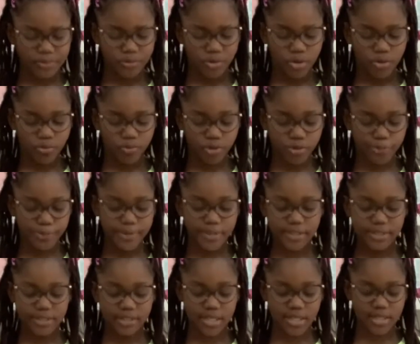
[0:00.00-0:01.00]

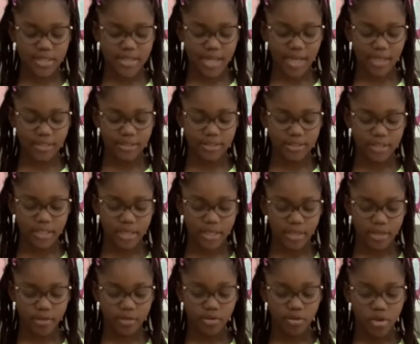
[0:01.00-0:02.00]
Ruby did that
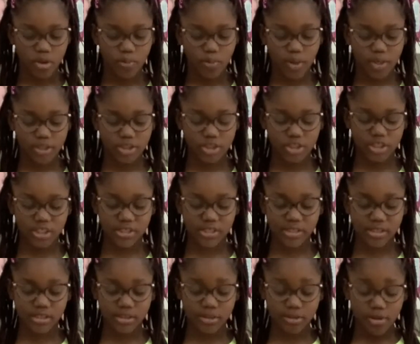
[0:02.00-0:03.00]
day was
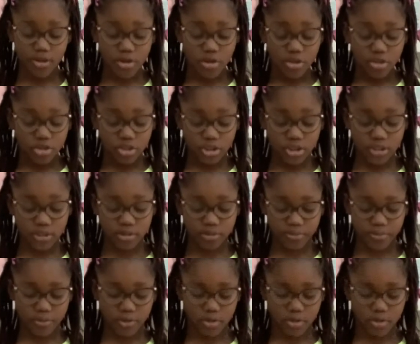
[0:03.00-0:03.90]
she